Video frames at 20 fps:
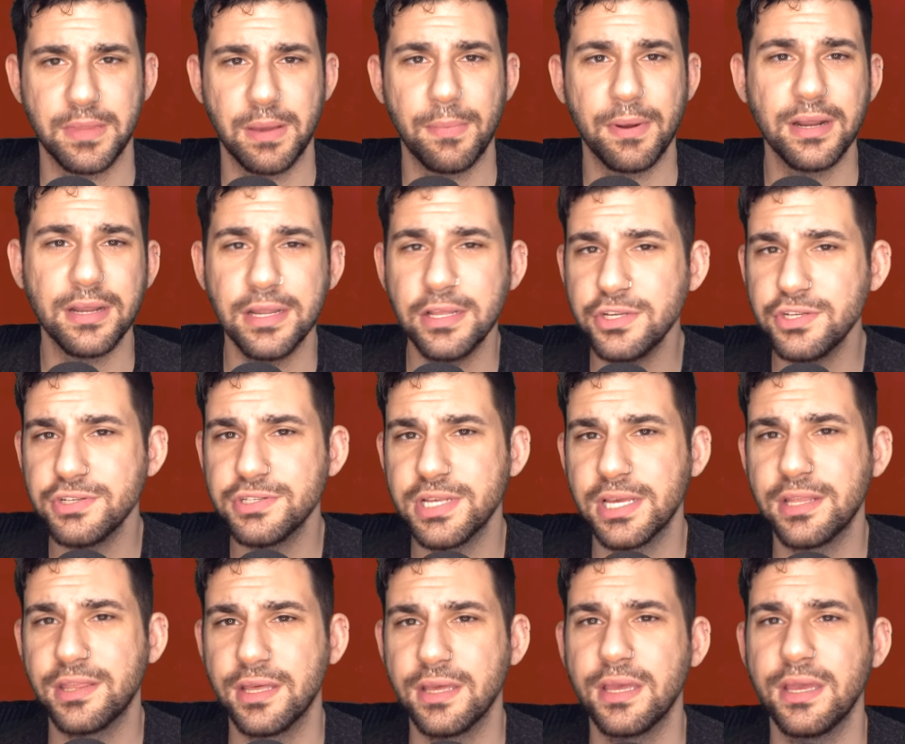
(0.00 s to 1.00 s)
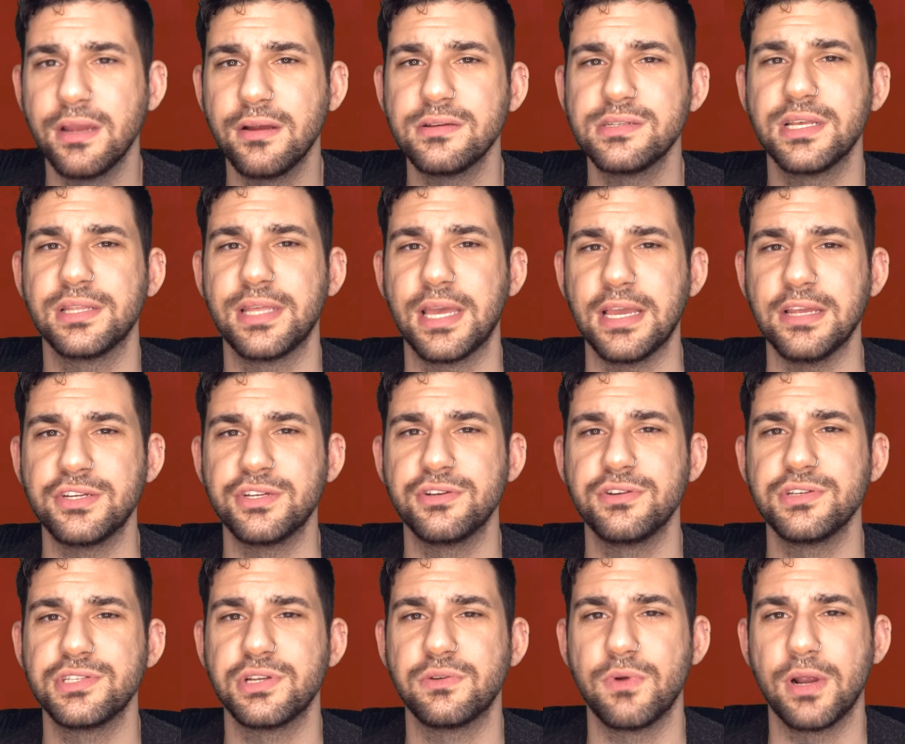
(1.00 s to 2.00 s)
But an interesting thing here is that they
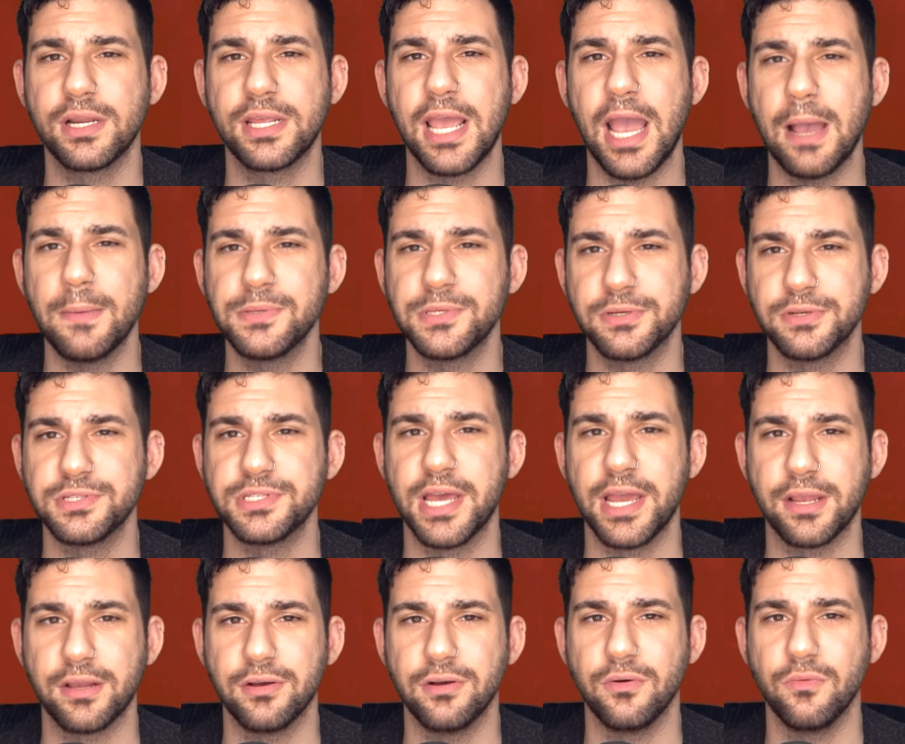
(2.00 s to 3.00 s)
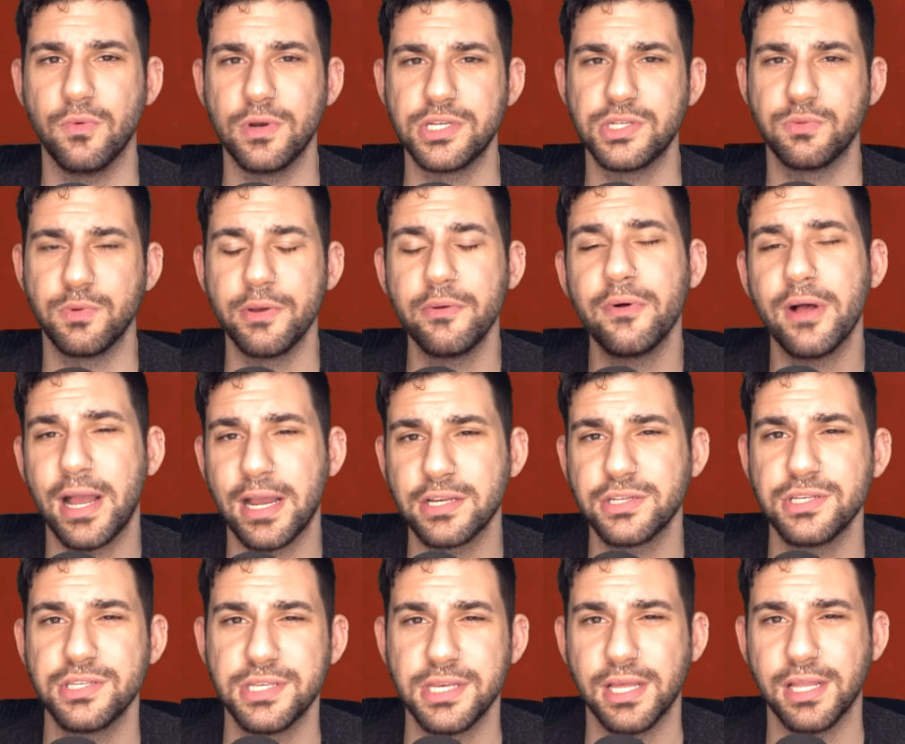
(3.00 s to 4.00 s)
introduced the red capsular cycle, which we will
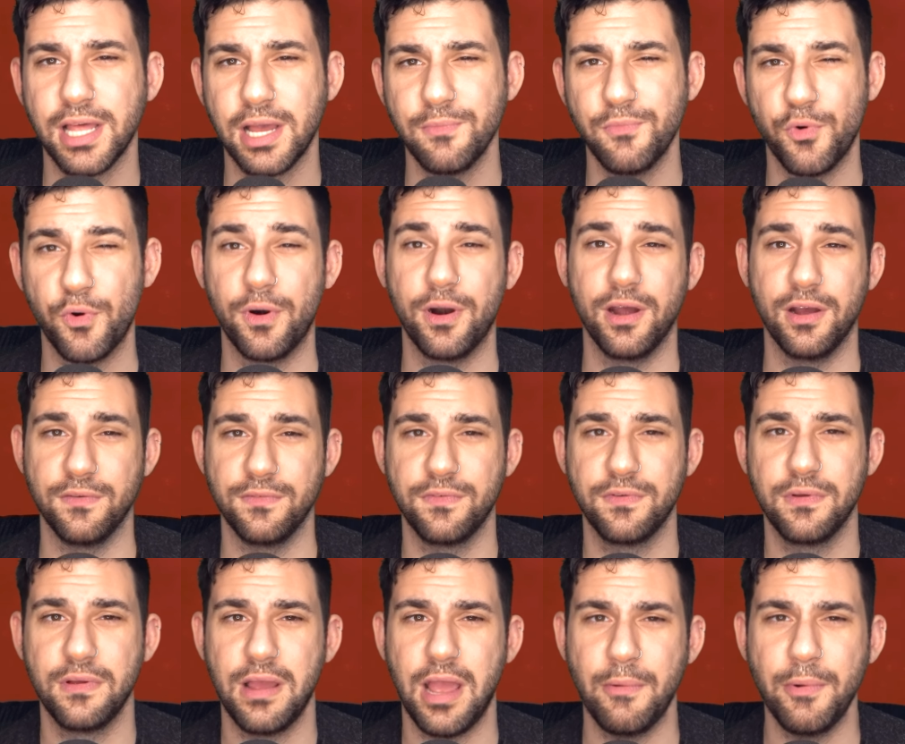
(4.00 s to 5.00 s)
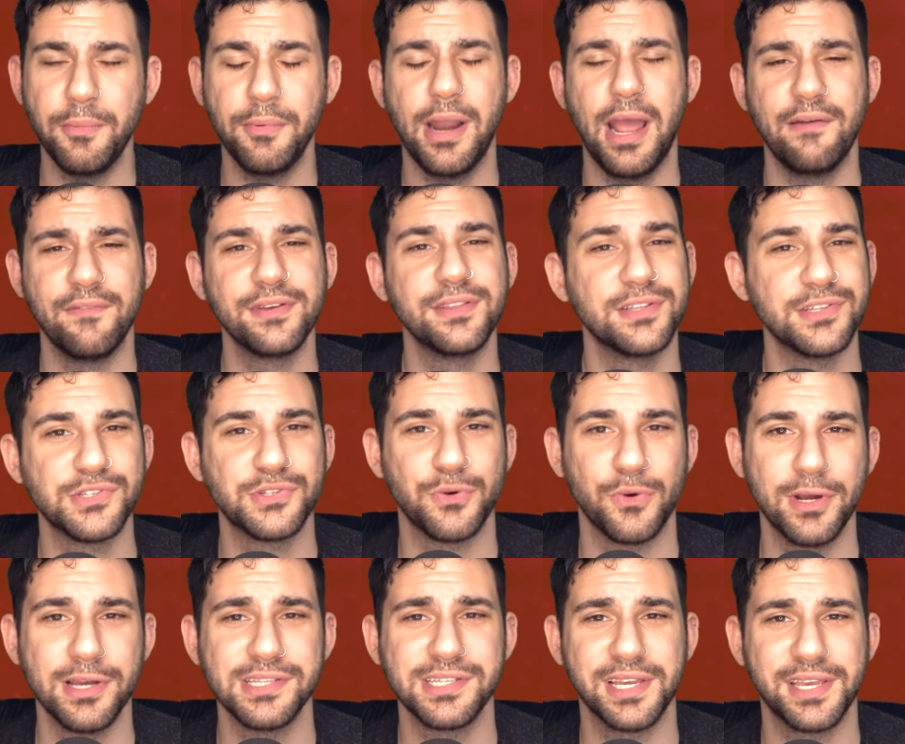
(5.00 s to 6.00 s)
actually see a lot more of. I remember having this
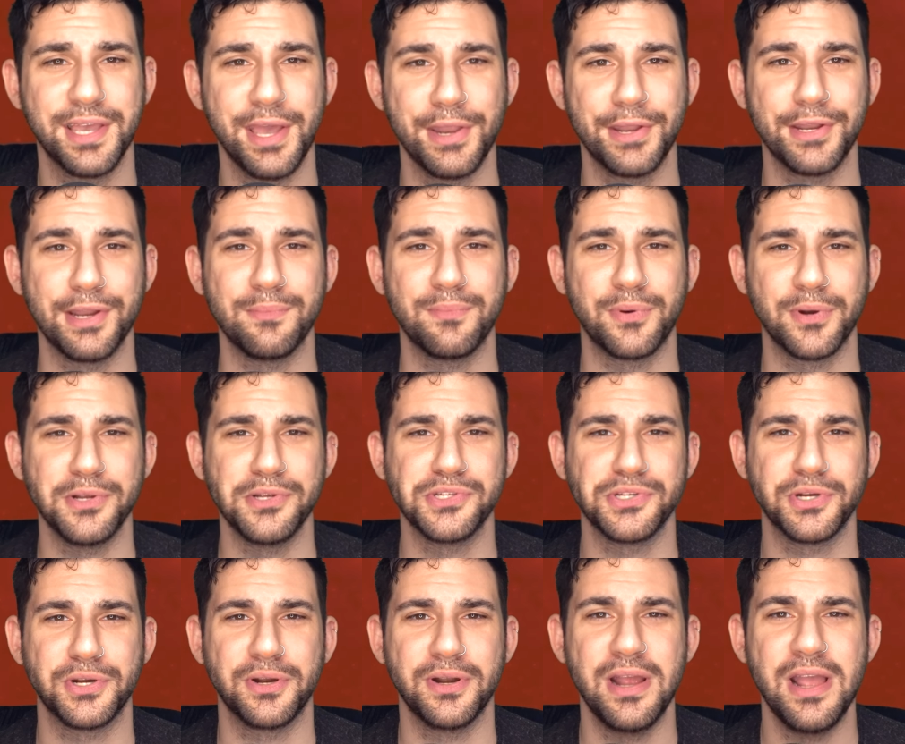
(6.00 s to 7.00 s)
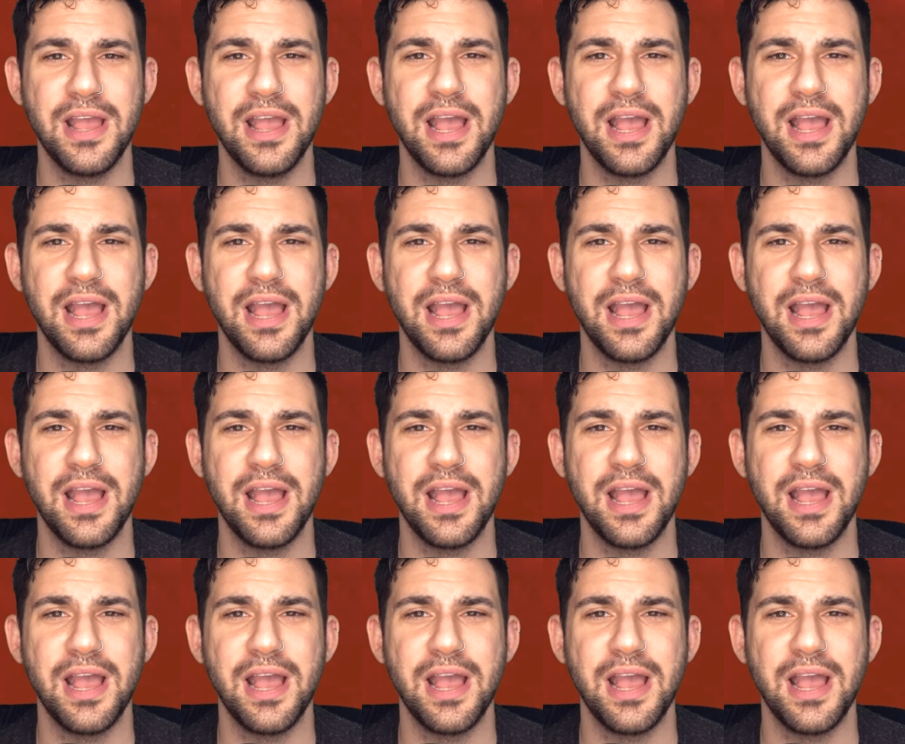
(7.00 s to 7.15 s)
toy as a kid, and I'm pretty sure